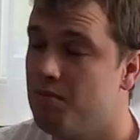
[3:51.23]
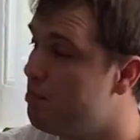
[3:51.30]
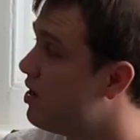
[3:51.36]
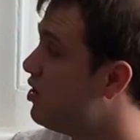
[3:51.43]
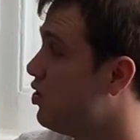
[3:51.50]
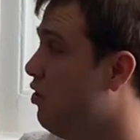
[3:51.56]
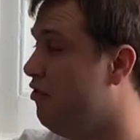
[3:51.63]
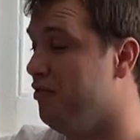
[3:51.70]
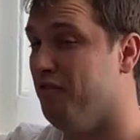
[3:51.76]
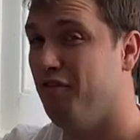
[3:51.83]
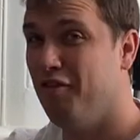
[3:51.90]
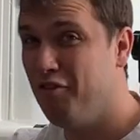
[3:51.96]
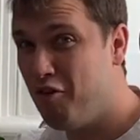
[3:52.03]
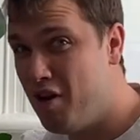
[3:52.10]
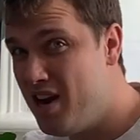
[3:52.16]
but it's often
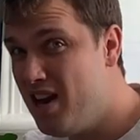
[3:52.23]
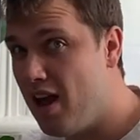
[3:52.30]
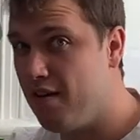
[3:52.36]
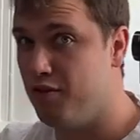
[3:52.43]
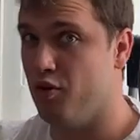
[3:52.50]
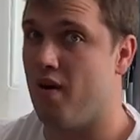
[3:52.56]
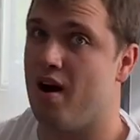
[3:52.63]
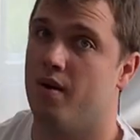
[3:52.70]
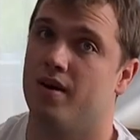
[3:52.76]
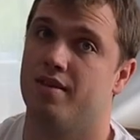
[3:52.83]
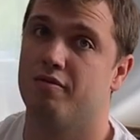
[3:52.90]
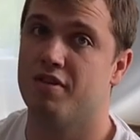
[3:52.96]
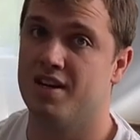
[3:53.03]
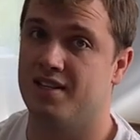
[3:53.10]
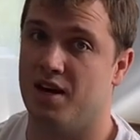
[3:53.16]
free if you're out at the
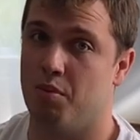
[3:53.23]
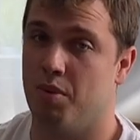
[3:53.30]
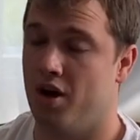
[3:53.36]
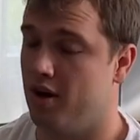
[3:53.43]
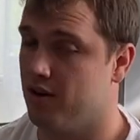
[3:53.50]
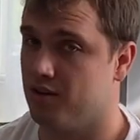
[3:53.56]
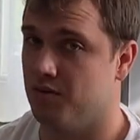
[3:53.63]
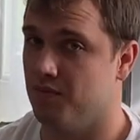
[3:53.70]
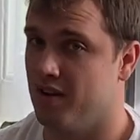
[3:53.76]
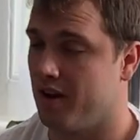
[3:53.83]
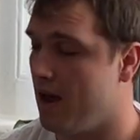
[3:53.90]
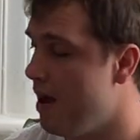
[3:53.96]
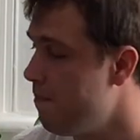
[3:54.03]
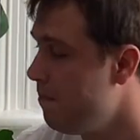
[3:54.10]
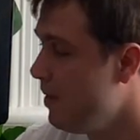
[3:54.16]
retail parks,
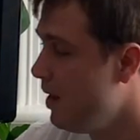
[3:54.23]
okay?